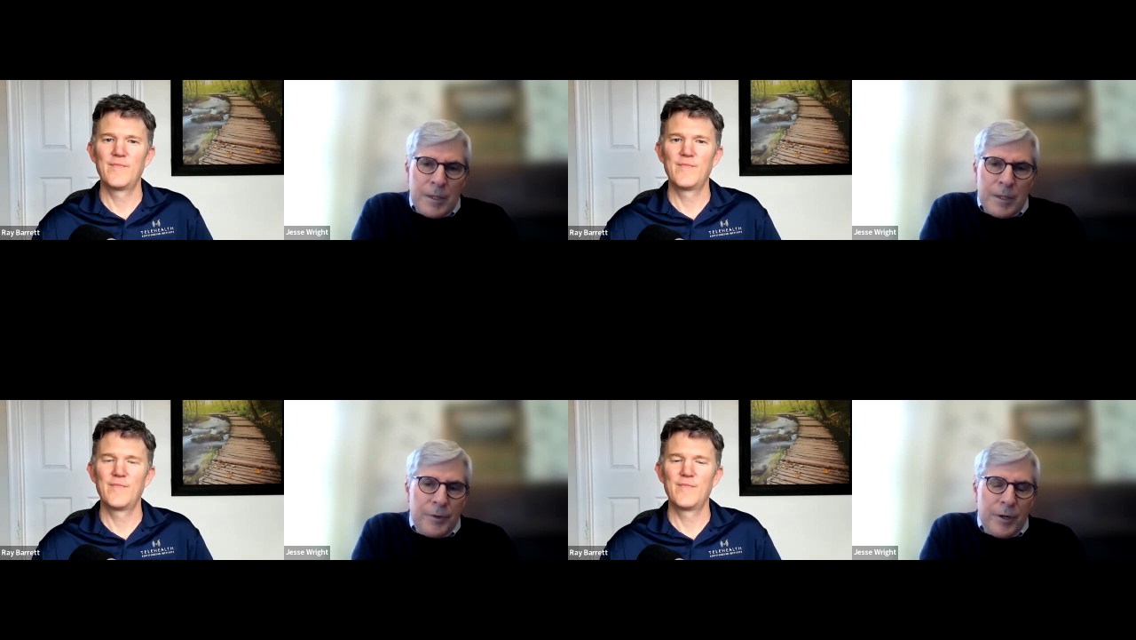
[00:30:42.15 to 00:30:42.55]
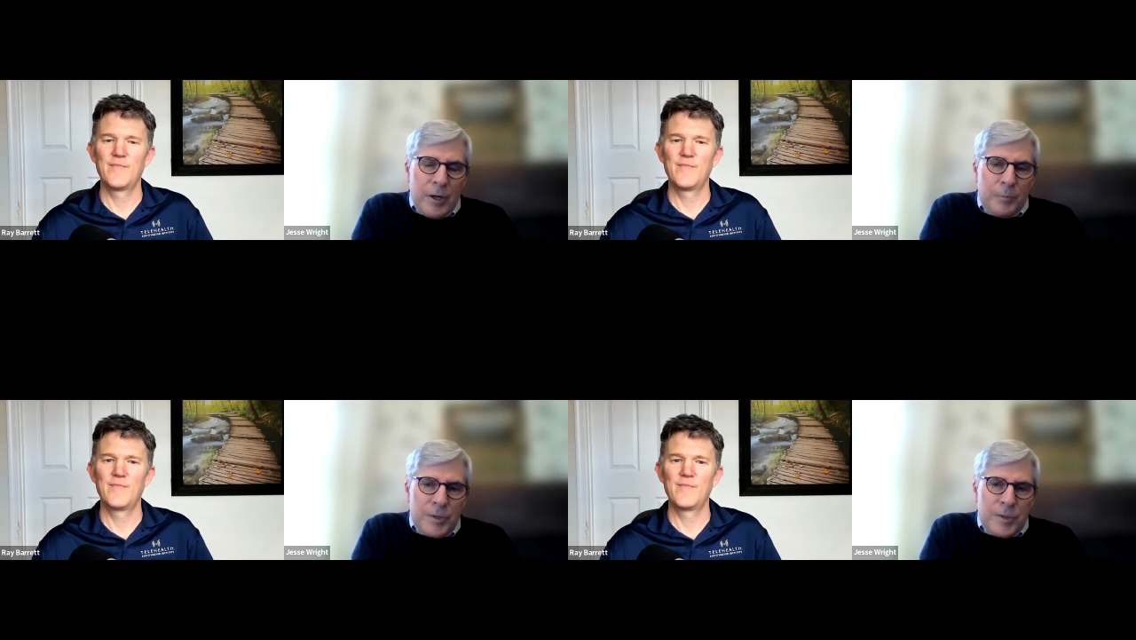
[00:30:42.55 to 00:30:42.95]
Speaker 1: Uh, some
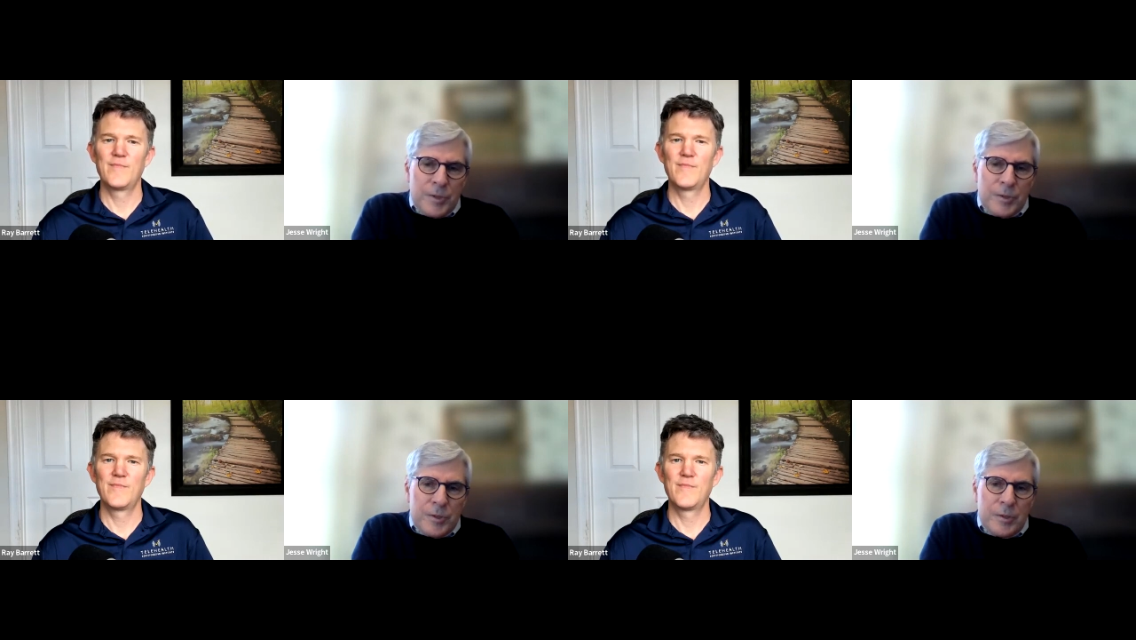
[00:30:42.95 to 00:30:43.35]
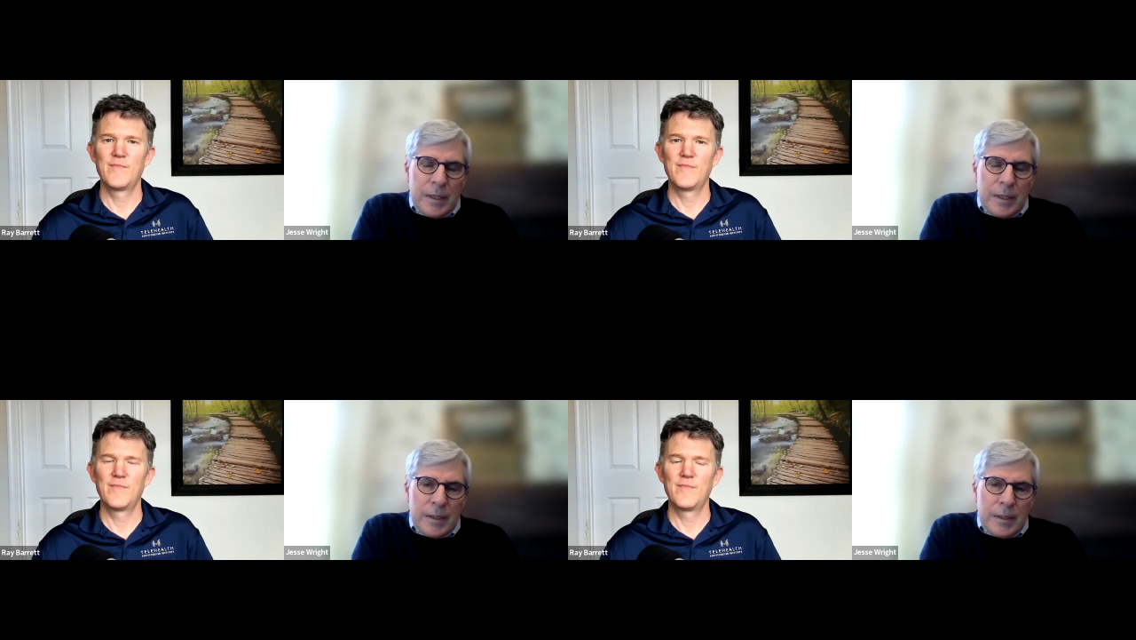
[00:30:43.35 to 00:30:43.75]
therapists
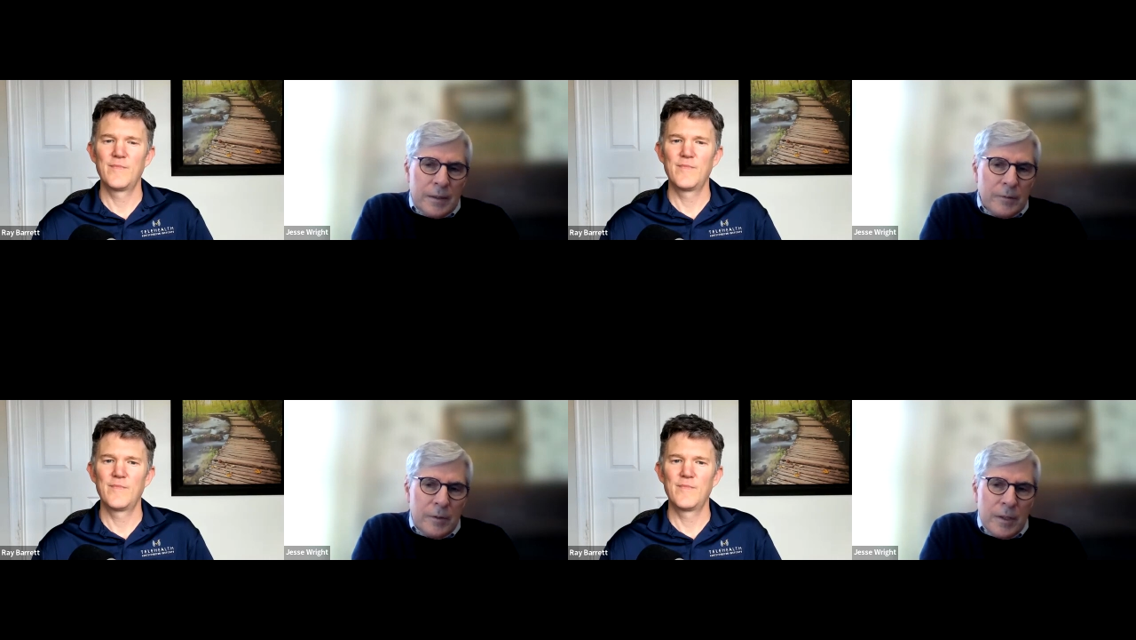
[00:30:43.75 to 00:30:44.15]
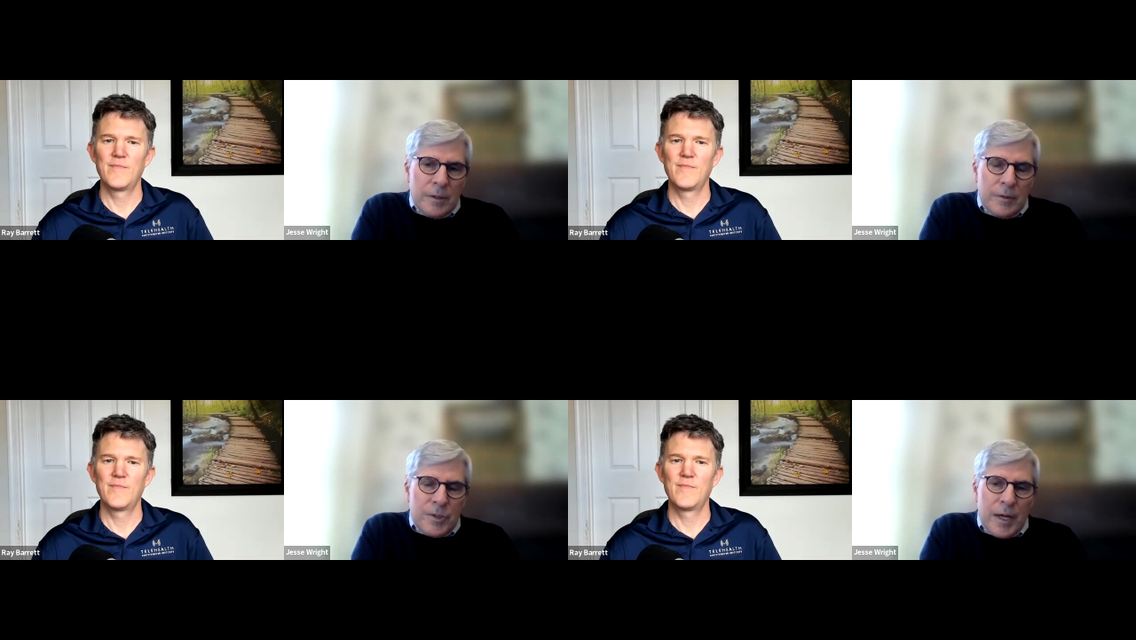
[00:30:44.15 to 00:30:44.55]
uh,
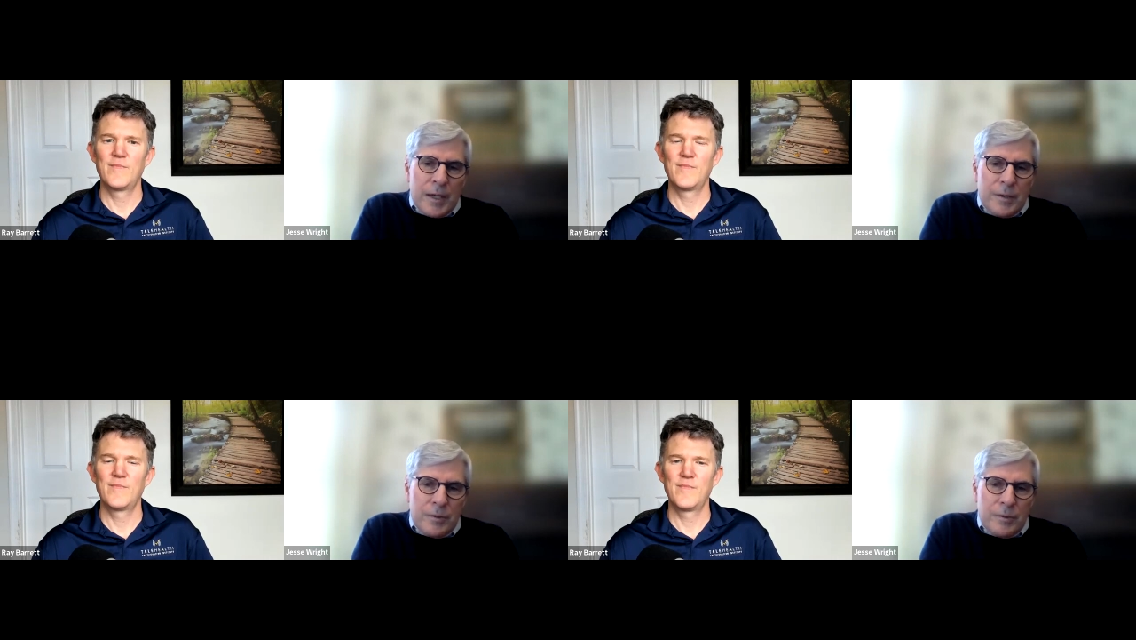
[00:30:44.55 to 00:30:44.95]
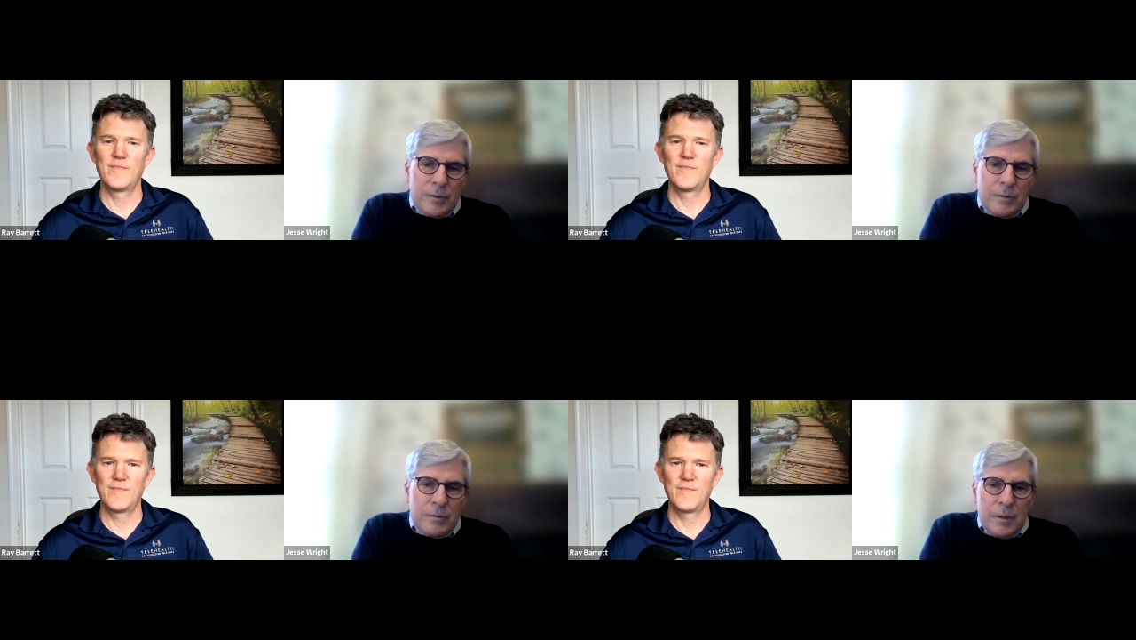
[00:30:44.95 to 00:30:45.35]
decide
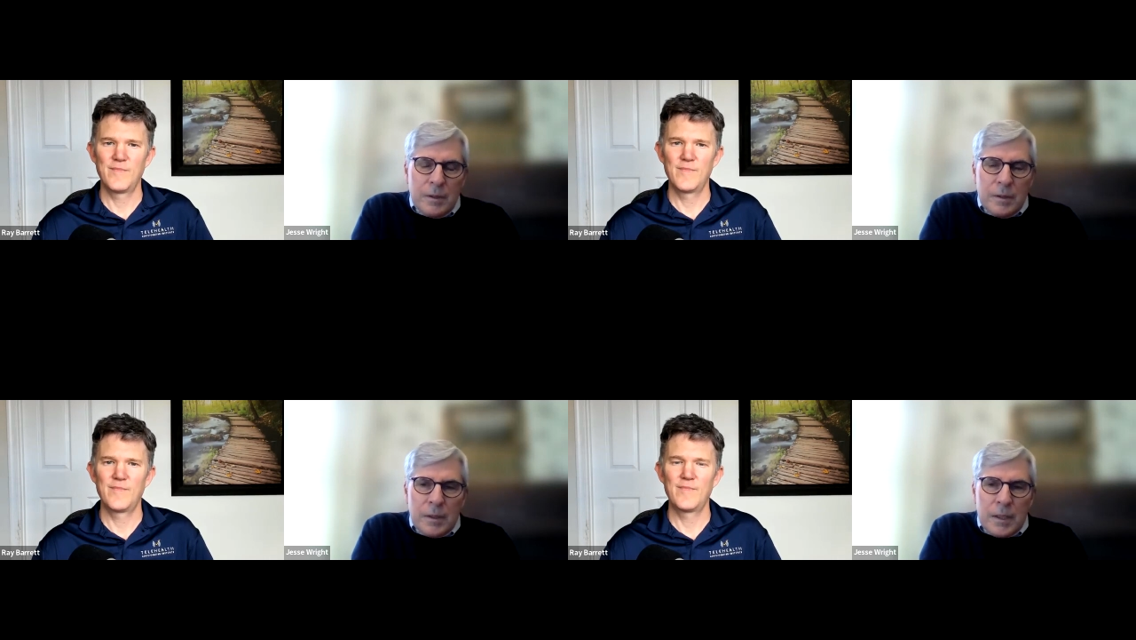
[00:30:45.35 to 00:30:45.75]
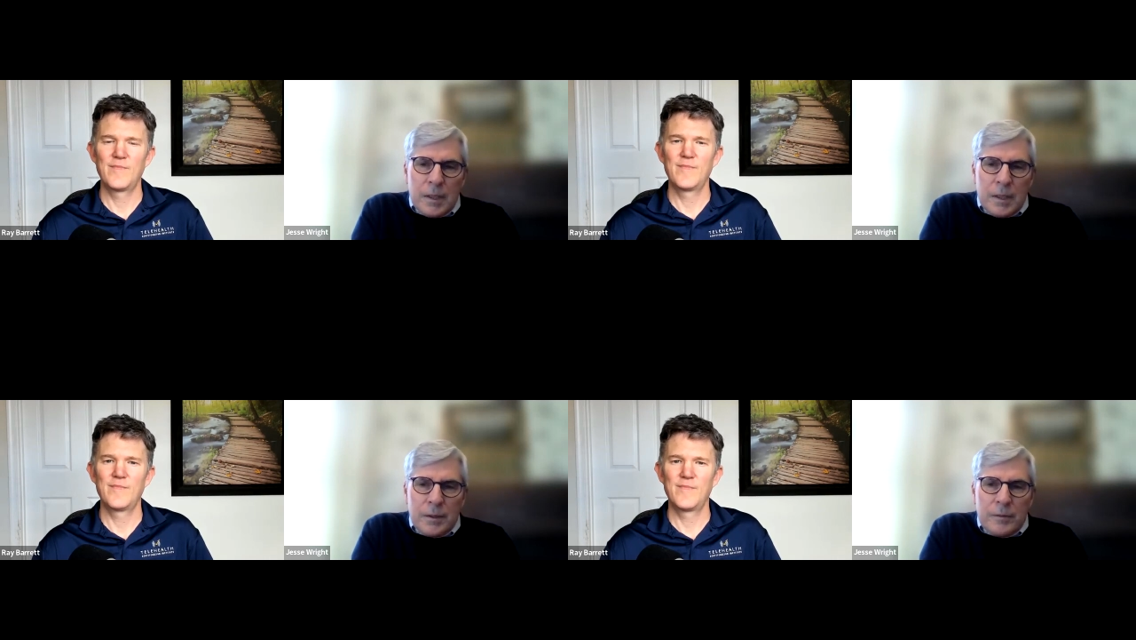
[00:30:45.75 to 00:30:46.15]
to
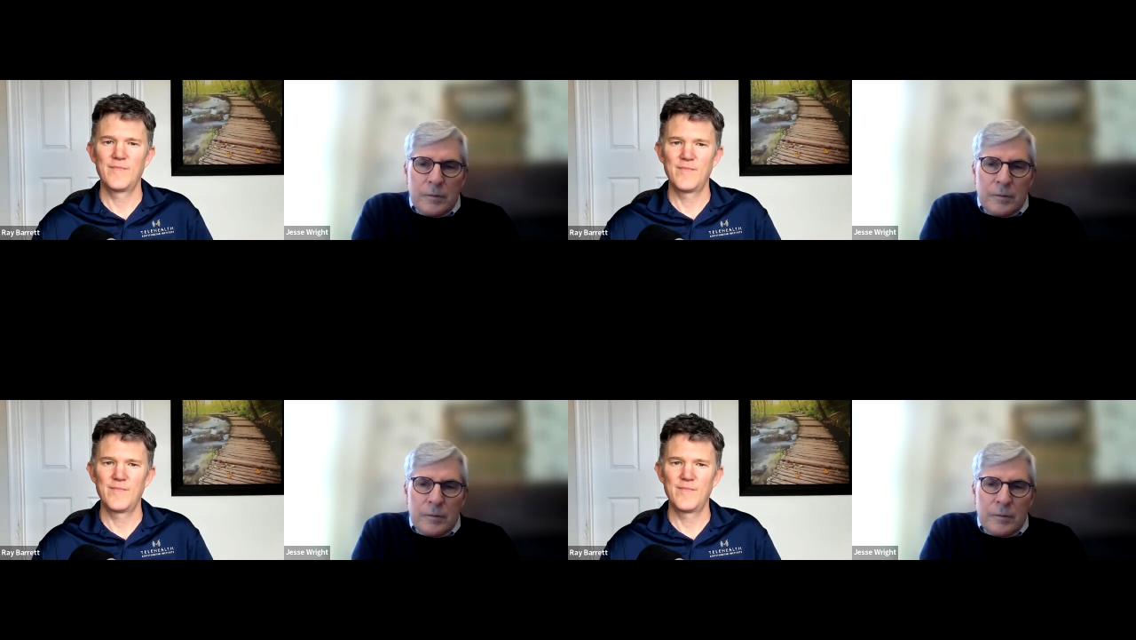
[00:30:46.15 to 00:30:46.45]
uh,